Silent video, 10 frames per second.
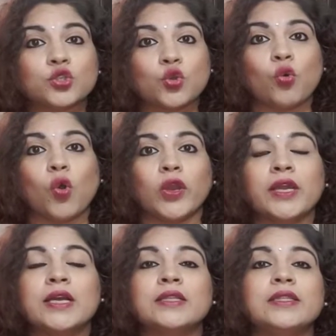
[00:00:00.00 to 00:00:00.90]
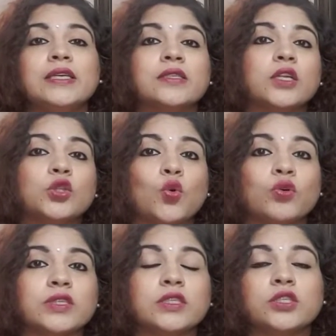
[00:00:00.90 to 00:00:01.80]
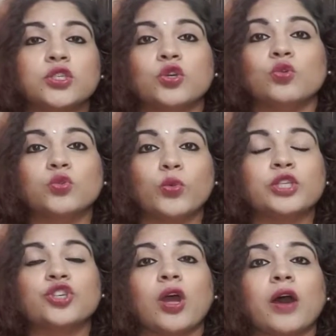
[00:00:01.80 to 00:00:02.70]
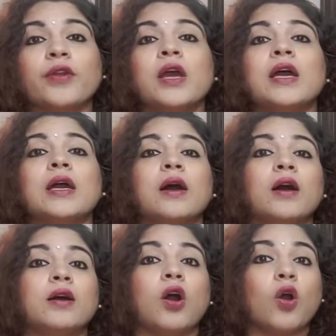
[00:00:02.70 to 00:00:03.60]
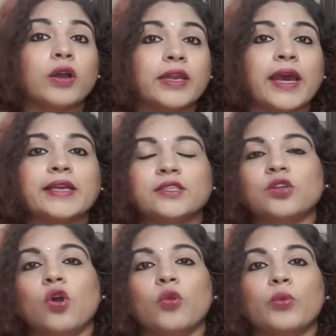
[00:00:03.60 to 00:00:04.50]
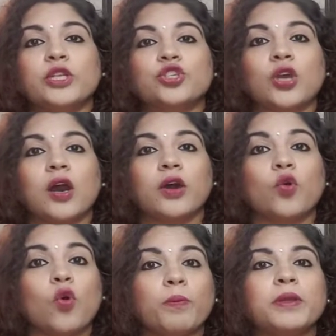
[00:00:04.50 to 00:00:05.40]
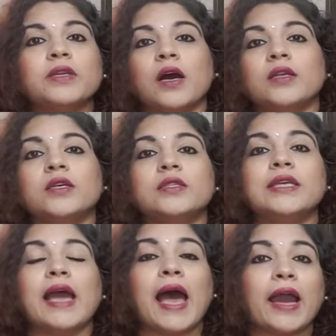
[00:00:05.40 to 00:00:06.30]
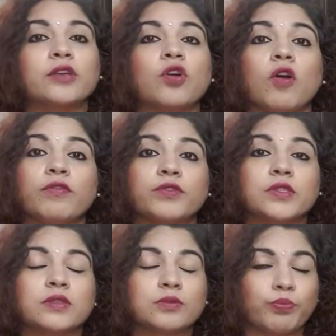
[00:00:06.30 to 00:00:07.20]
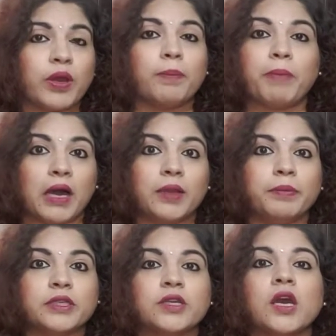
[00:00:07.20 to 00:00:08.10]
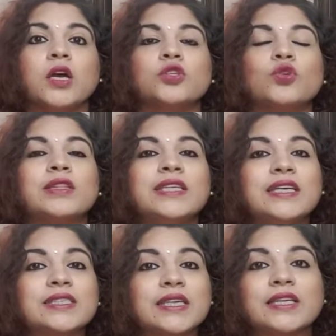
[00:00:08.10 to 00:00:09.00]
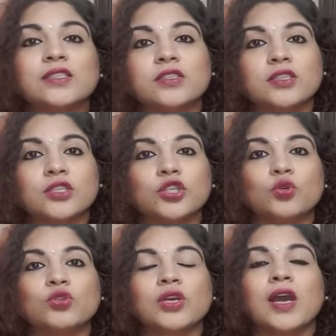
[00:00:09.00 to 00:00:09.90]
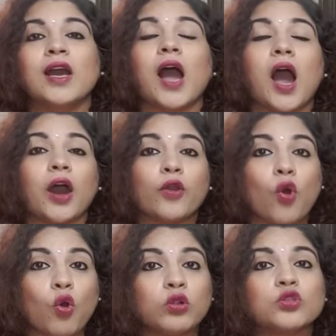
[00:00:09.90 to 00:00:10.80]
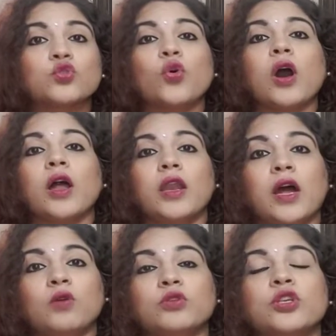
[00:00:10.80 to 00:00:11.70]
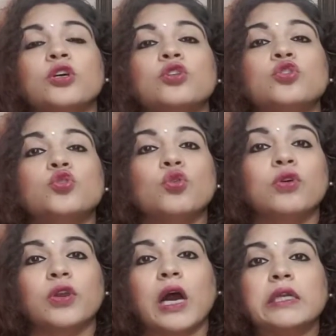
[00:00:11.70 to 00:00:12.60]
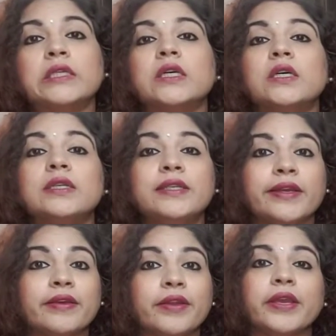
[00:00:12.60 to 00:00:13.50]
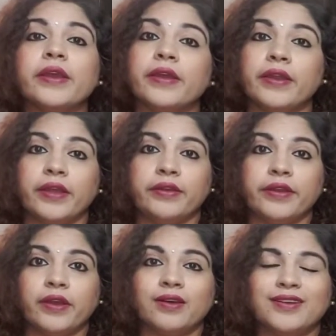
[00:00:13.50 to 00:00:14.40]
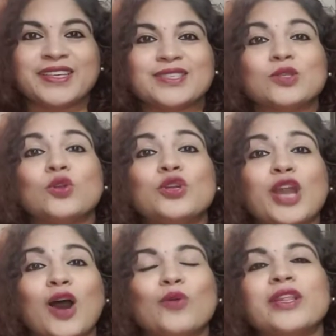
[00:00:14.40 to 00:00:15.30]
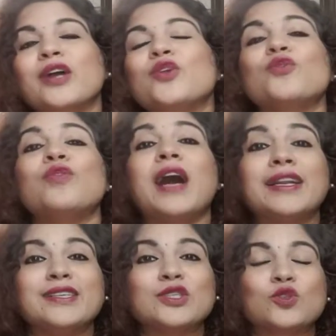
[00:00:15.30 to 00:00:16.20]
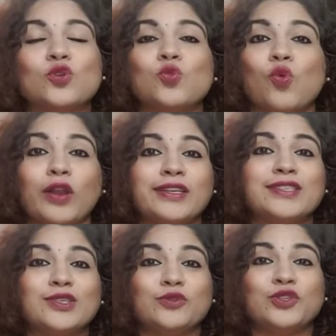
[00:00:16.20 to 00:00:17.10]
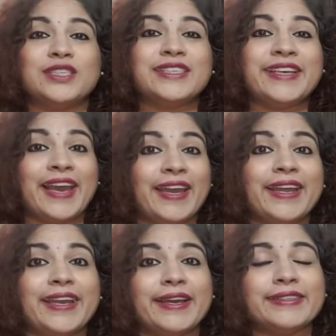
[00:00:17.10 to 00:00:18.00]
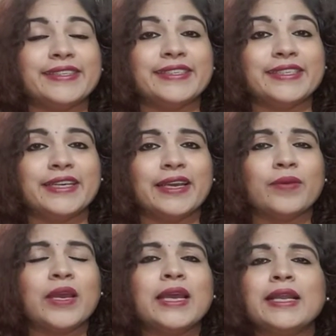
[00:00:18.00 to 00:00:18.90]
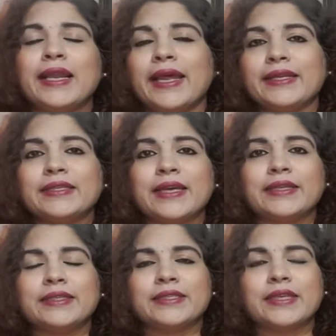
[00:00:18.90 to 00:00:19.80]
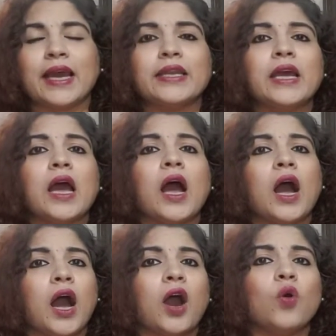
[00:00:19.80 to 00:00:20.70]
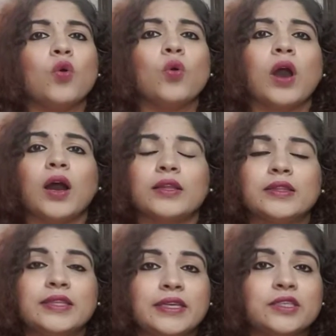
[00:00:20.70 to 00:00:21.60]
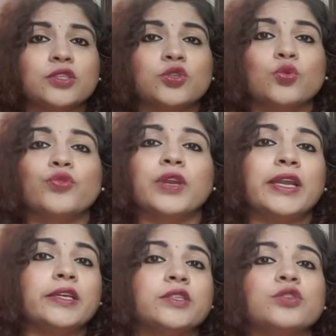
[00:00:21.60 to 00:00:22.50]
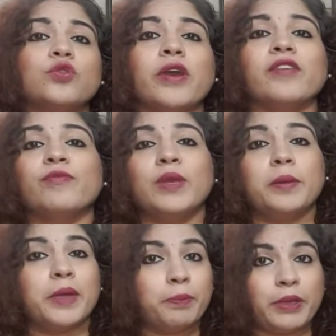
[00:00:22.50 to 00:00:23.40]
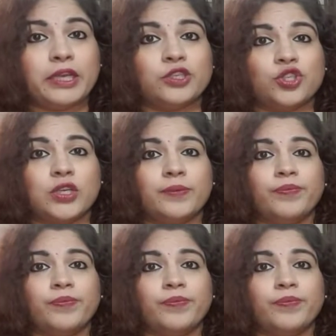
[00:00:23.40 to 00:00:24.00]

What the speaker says: so on. These are those institutes which are organized or which are opened under the Act of Parliament. So these institutes are also allowed to grant a degree in India. So now that you've understood what is UGC and AICTE, let us understand how are these two related to FPM and PhD.